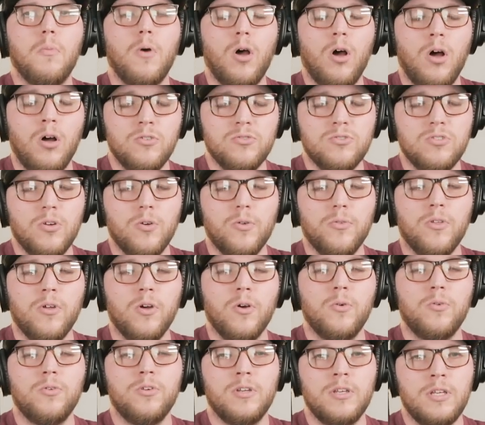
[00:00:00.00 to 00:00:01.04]
Also,
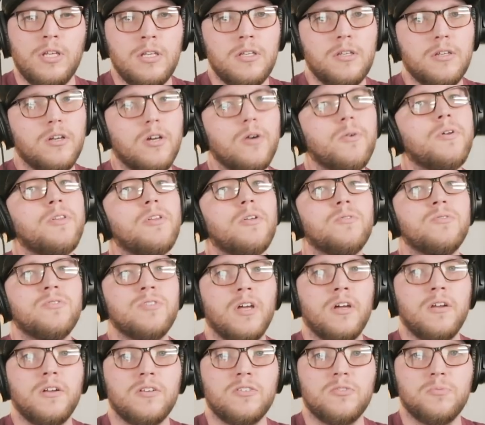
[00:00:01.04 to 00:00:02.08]
though, you need to go in those
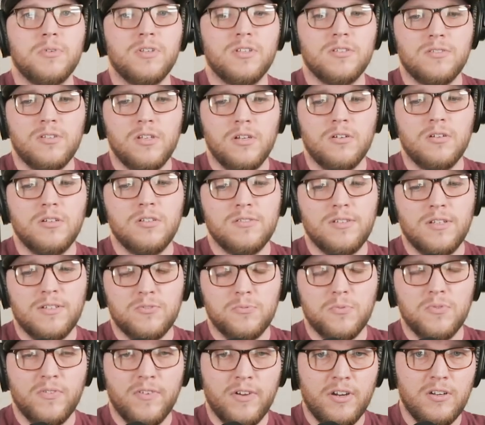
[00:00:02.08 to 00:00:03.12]
settings, because there is a
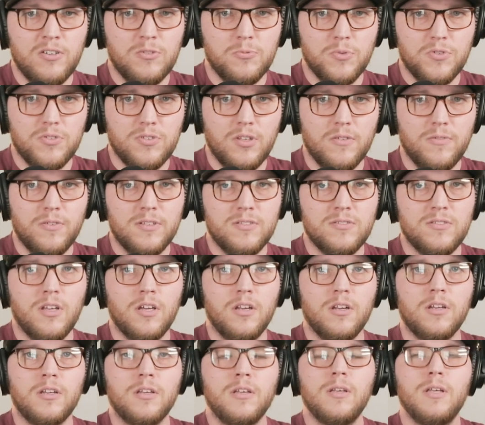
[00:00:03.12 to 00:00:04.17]
very specific
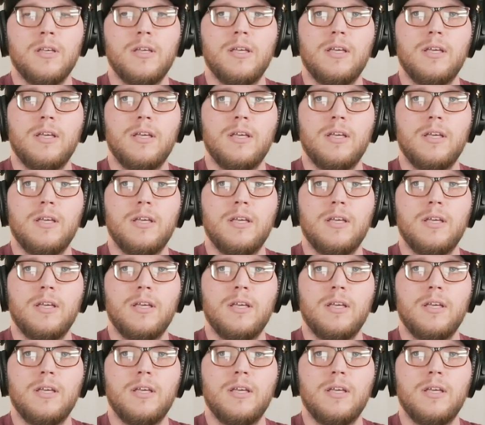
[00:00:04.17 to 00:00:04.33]
setting